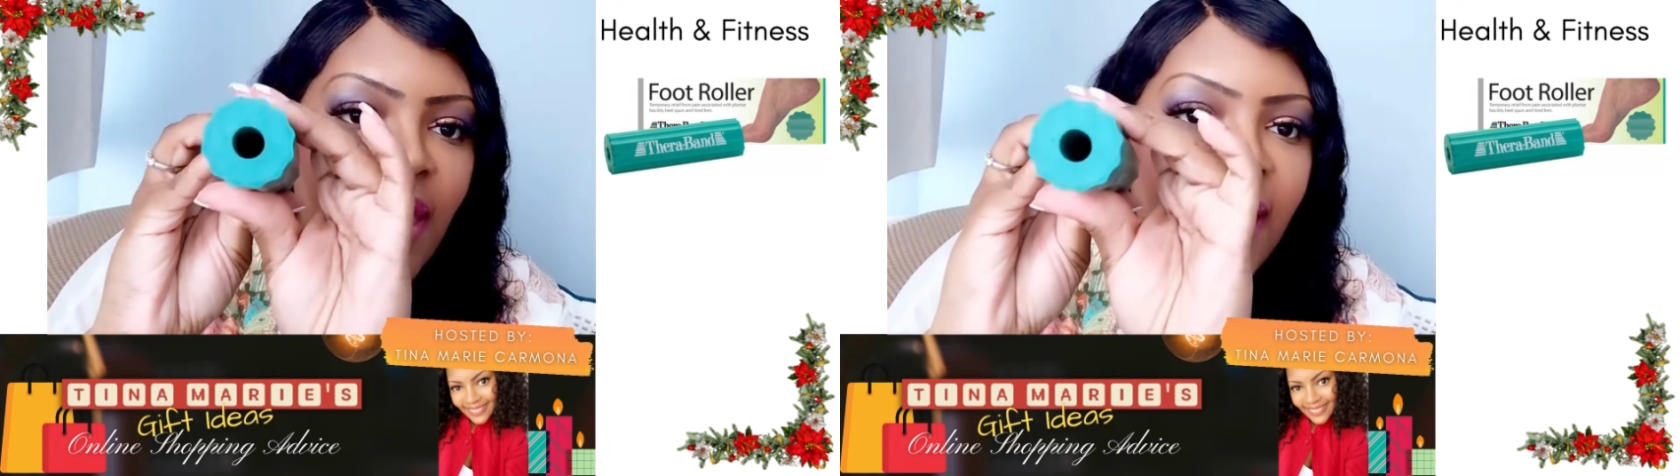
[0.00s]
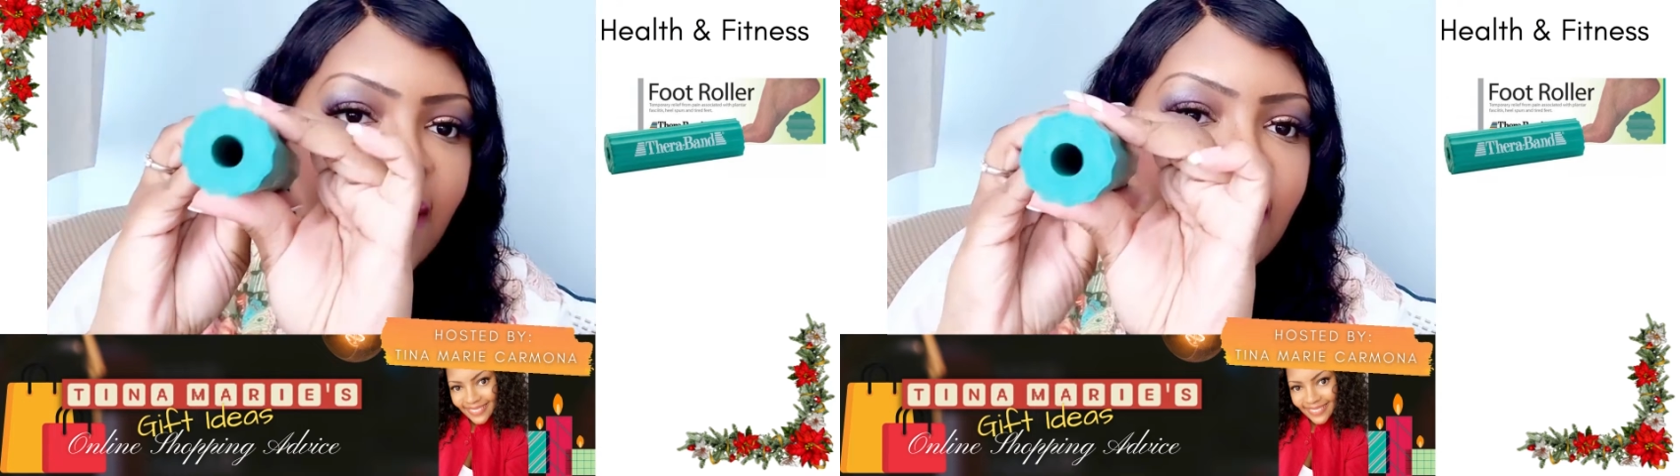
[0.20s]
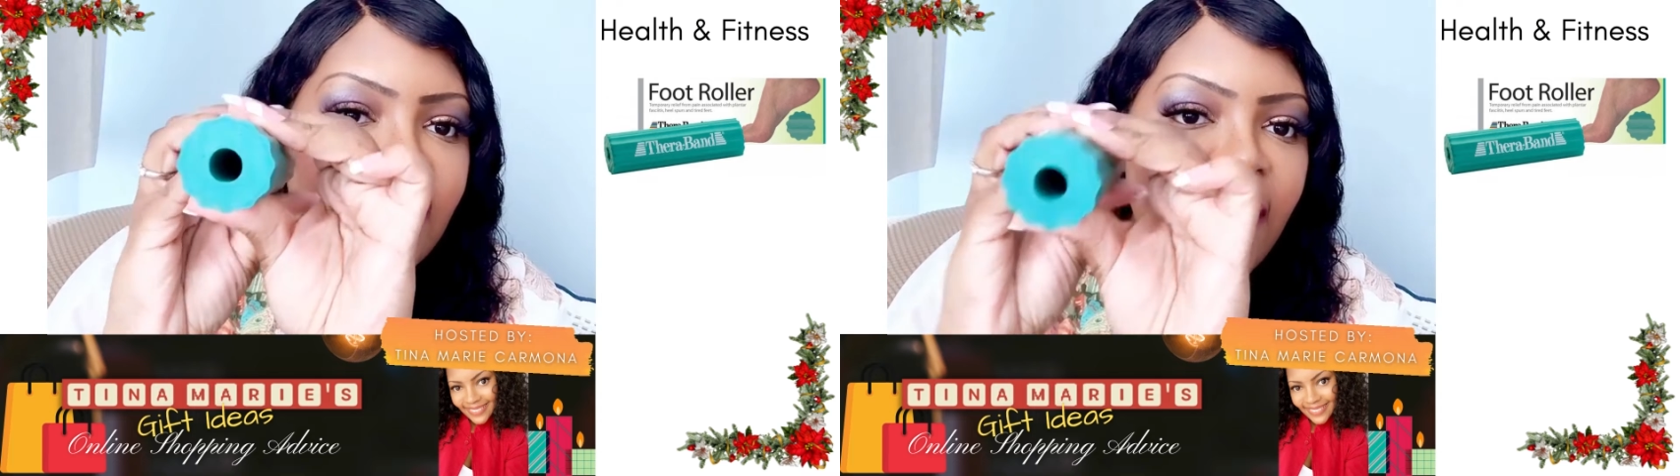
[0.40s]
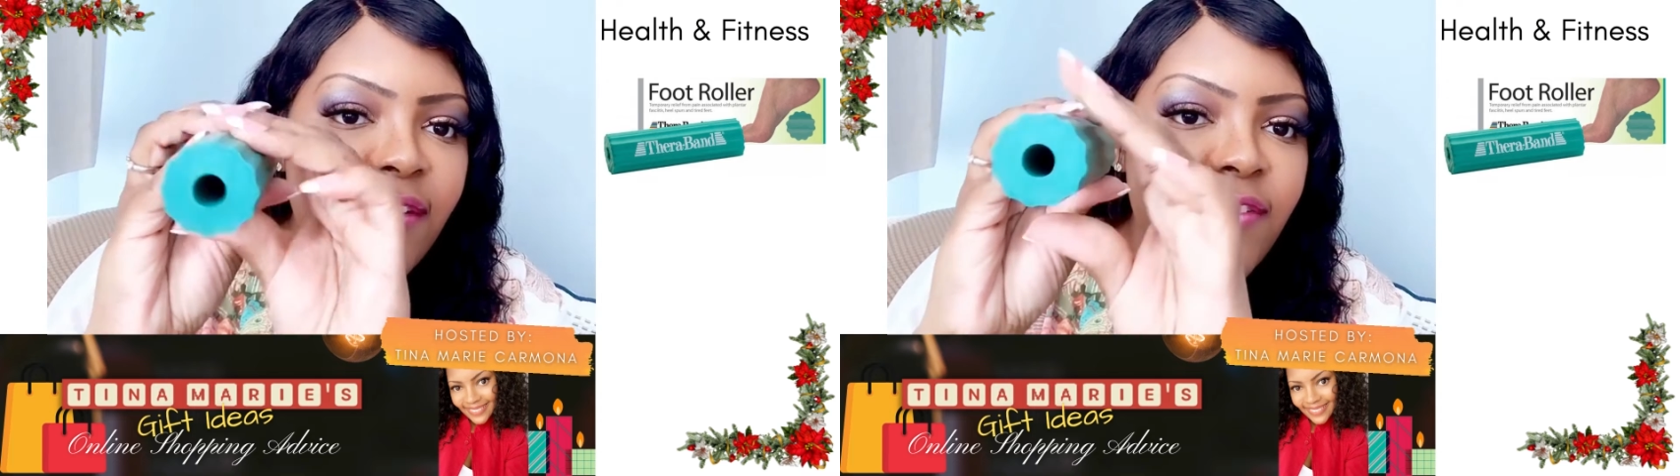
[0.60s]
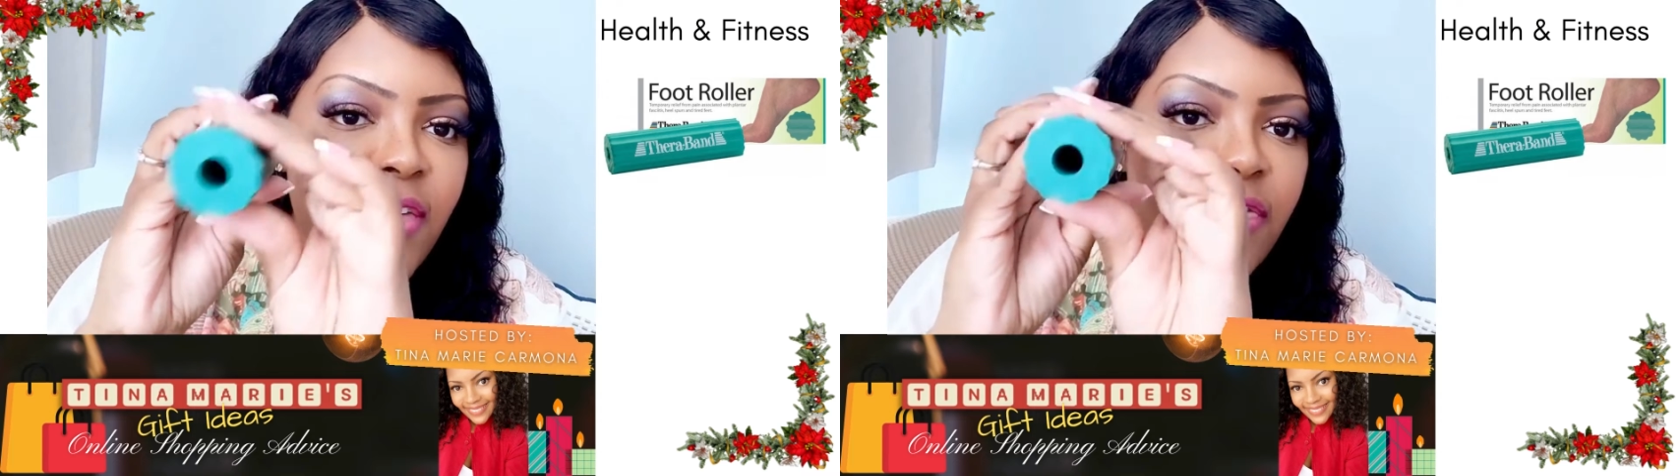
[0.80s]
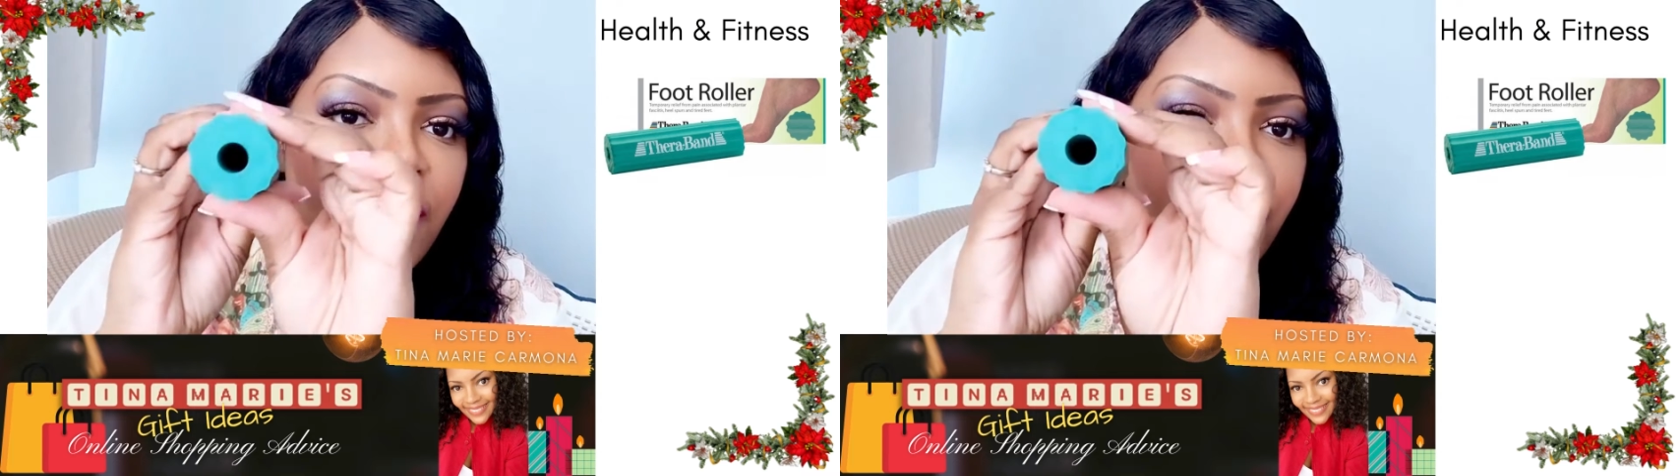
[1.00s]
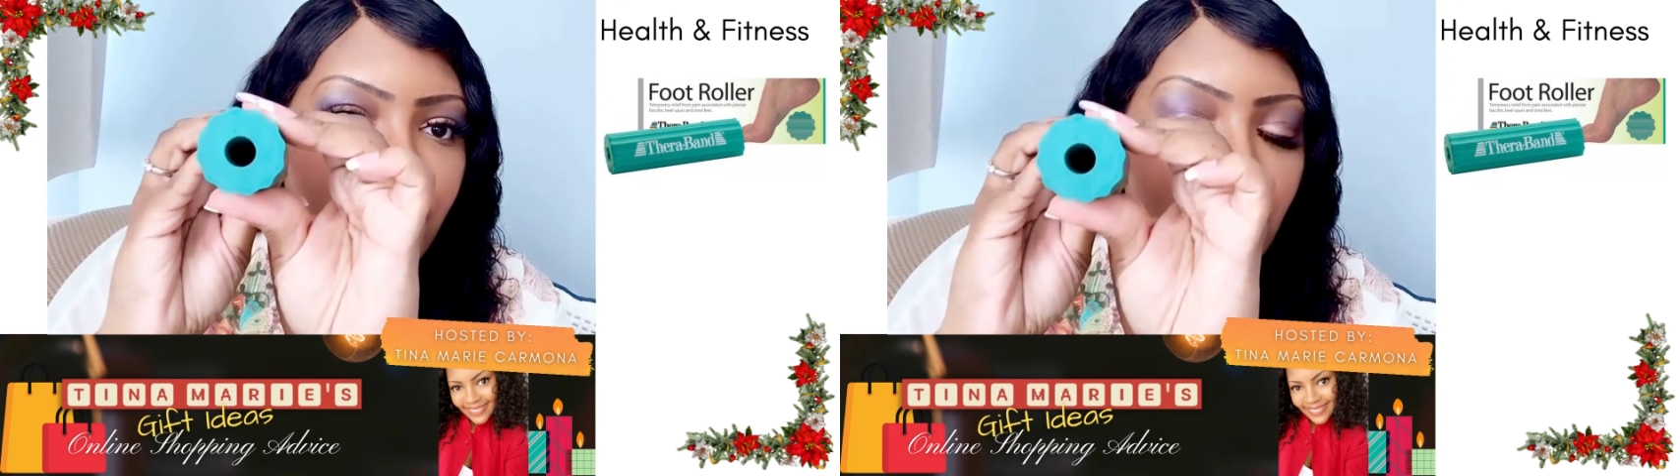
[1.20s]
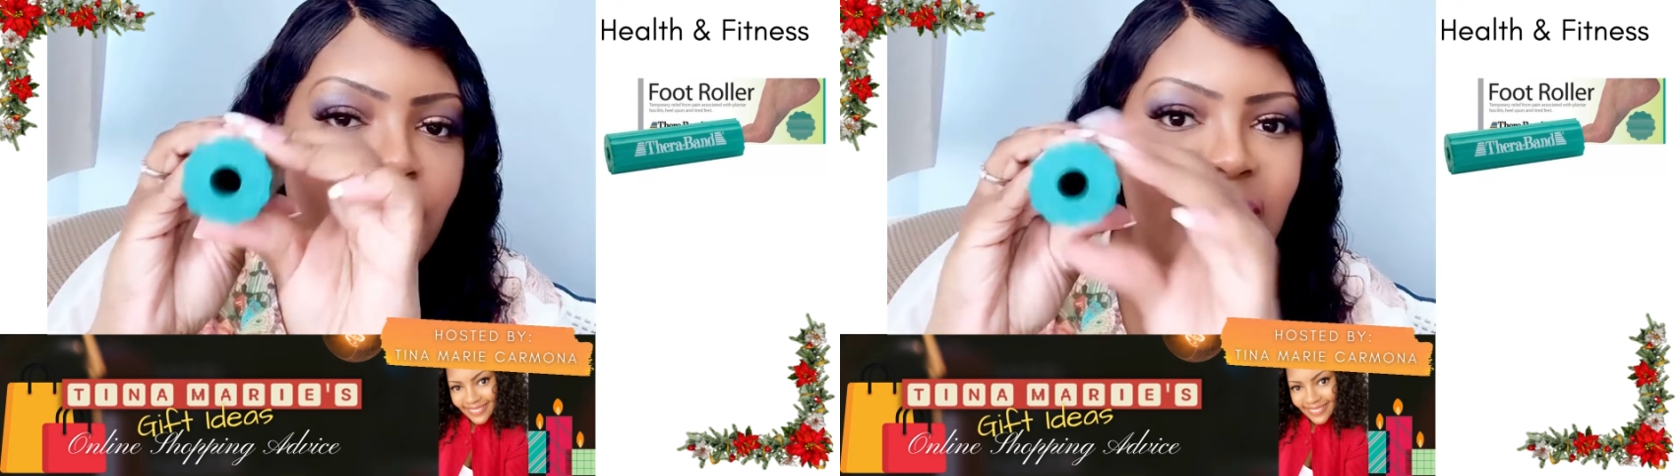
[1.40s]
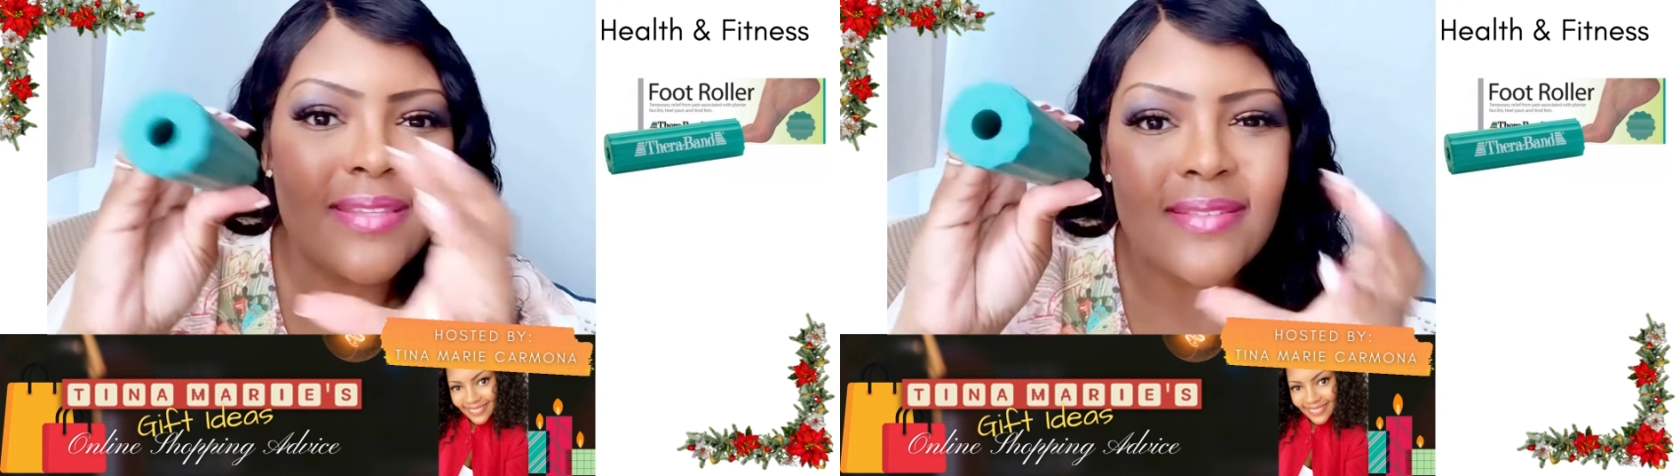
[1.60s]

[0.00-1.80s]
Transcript: I love the firmness.